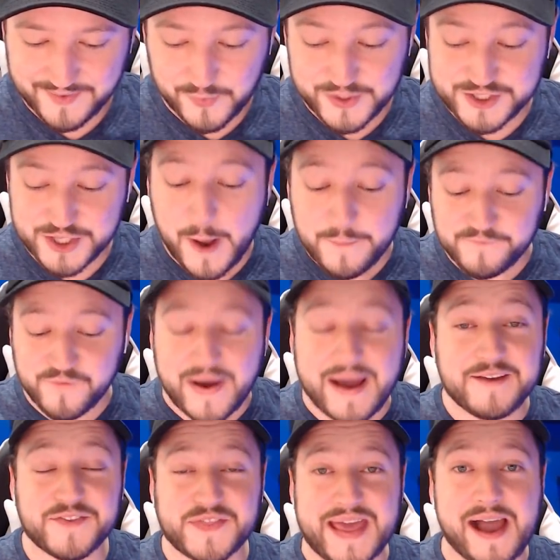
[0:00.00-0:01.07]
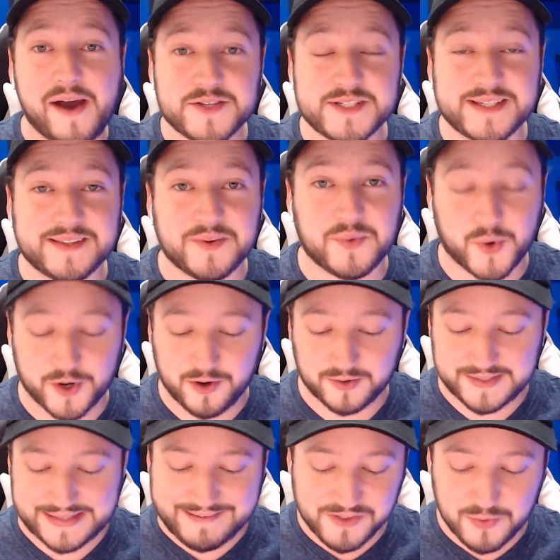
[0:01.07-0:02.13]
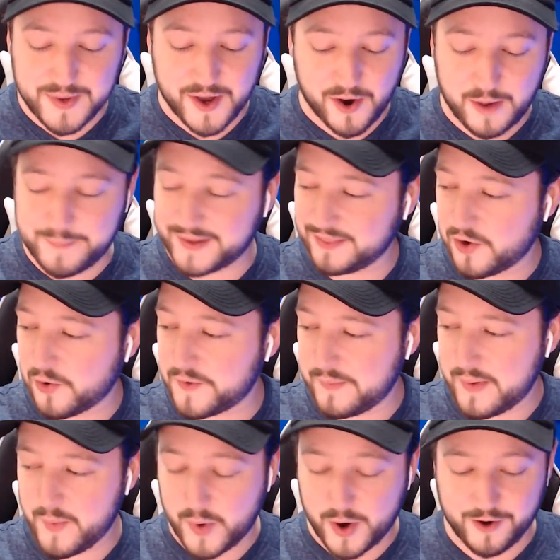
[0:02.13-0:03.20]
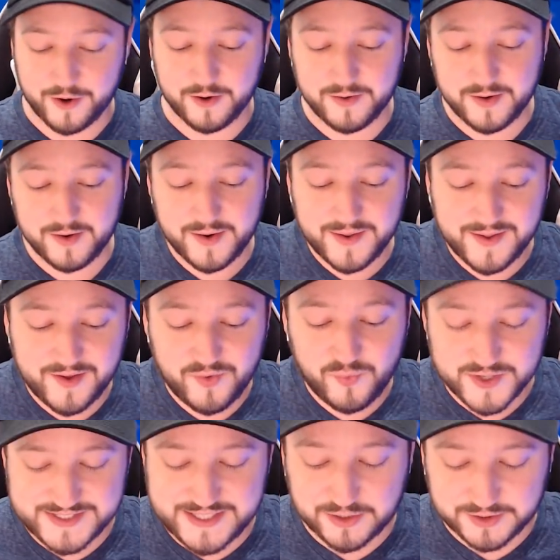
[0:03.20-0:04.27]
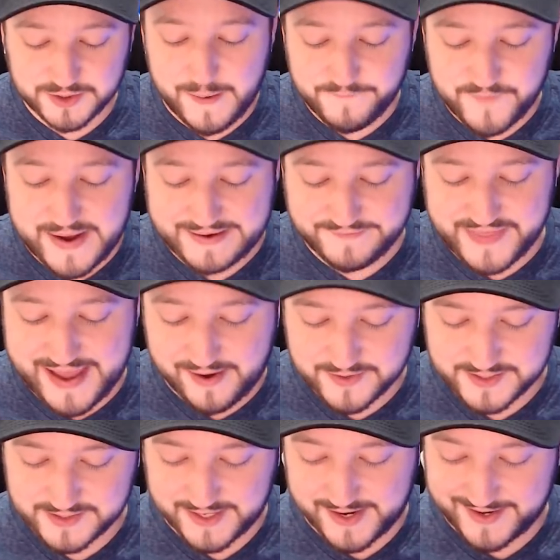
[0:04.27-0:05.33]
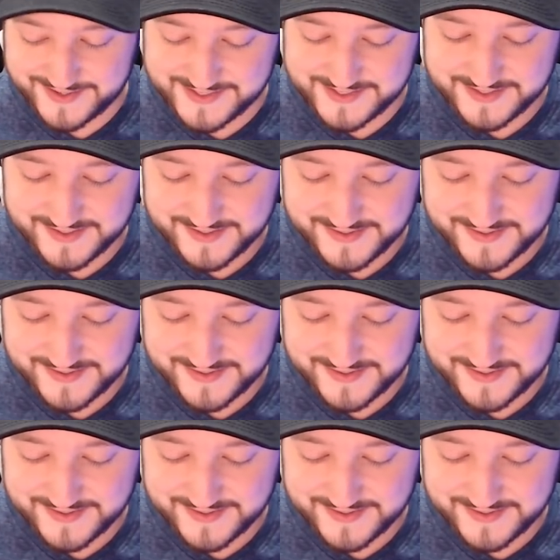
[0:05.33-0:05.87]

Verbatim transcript: We're top five thousand in the world. Even though we are a bit lower than we were, we're still top five thousand, guys.